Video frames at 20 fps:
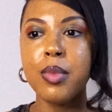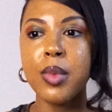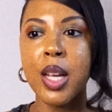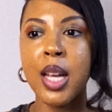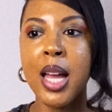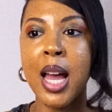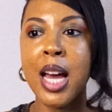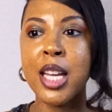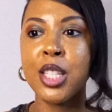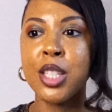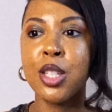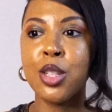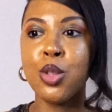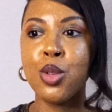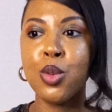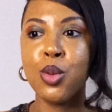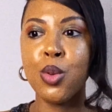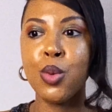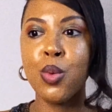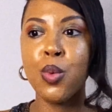it has to
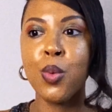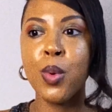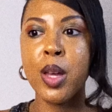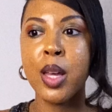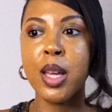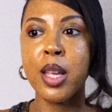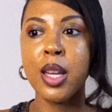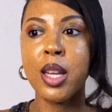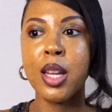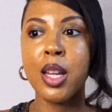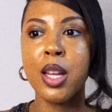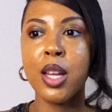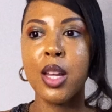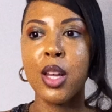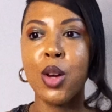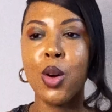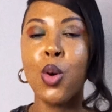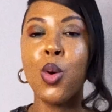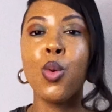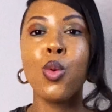do with
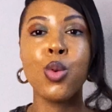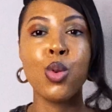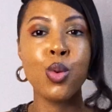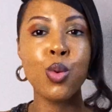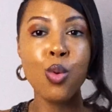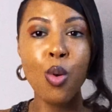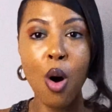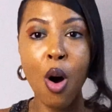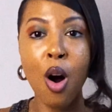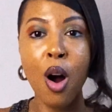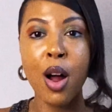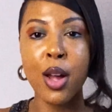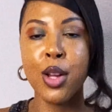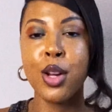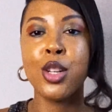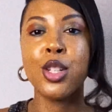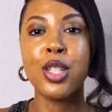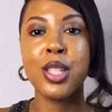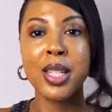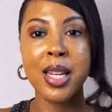who you are, your
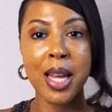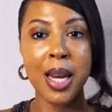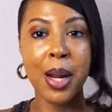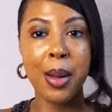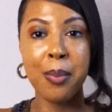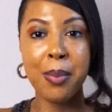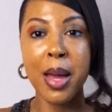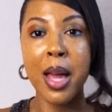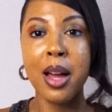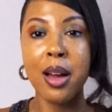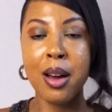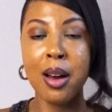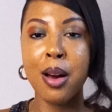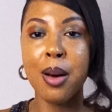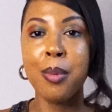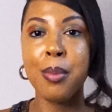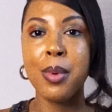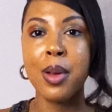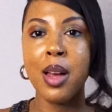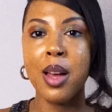genetic
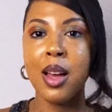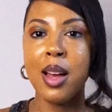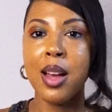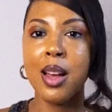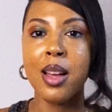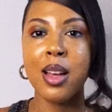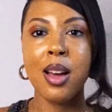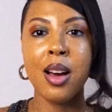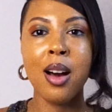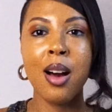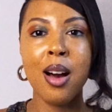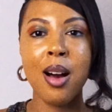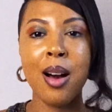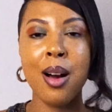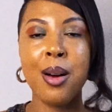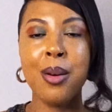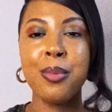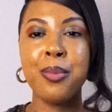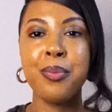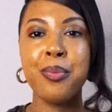makeup,
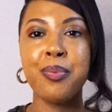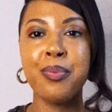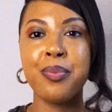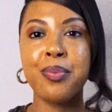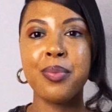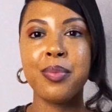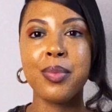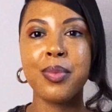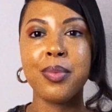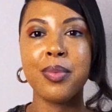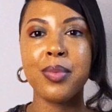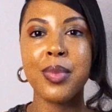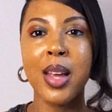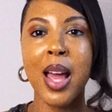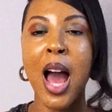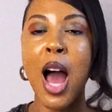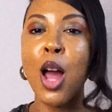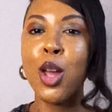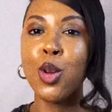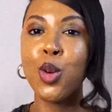
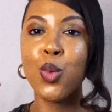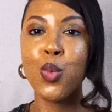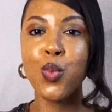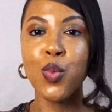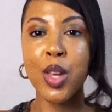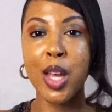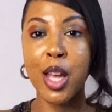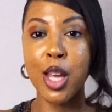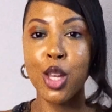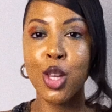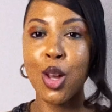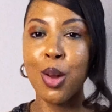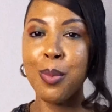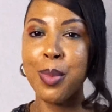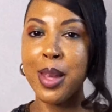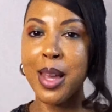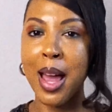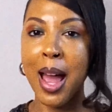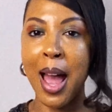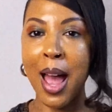how you think, your
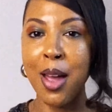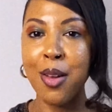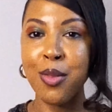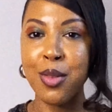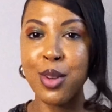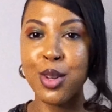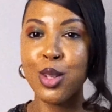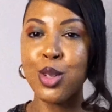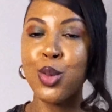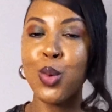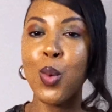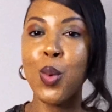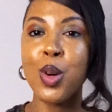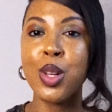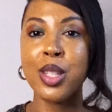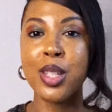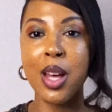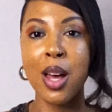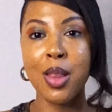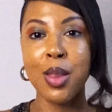behaviors towards
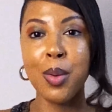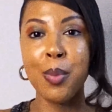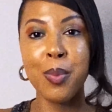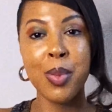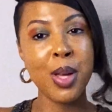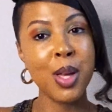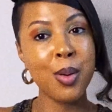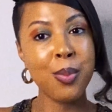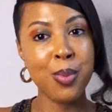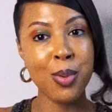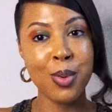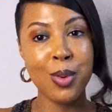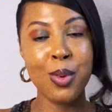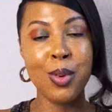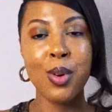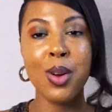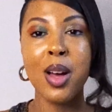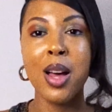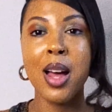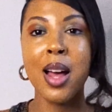other
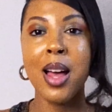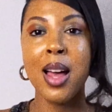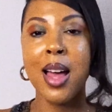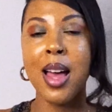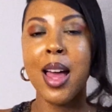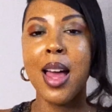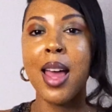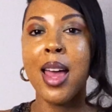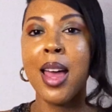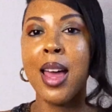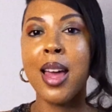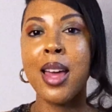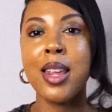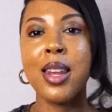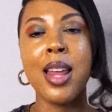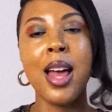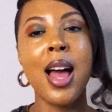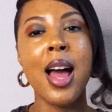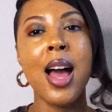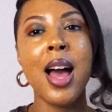people, and
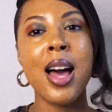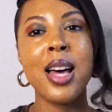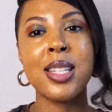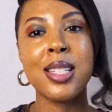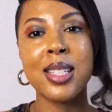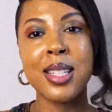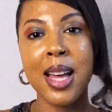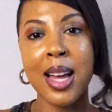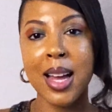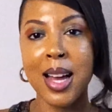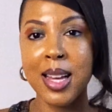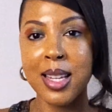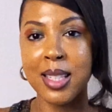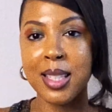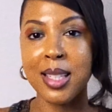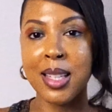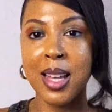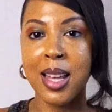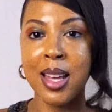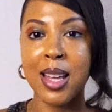as like I
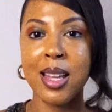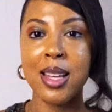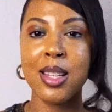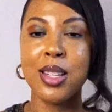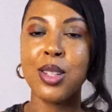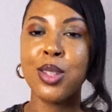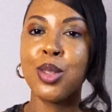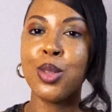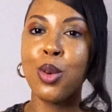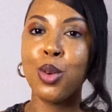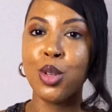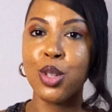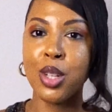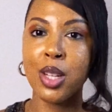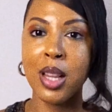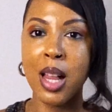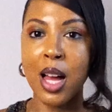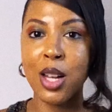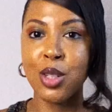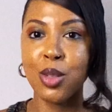said,
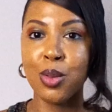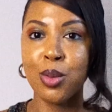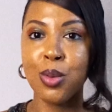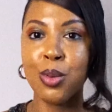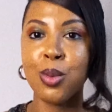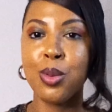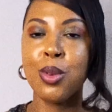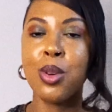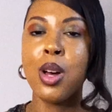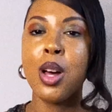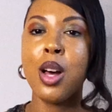sociological.